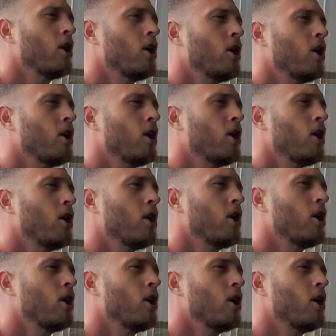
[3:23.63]

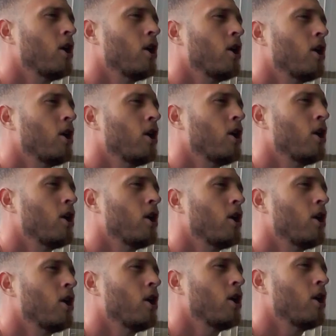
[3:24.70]

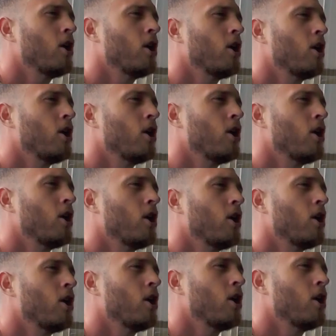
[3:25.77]

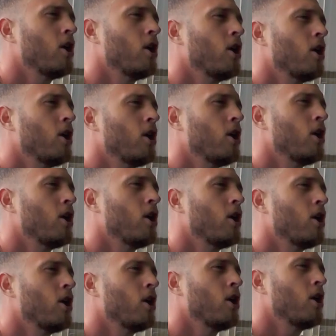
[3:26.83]

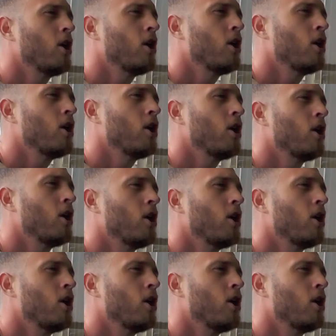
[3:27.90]
No words are spoken by the person on screen.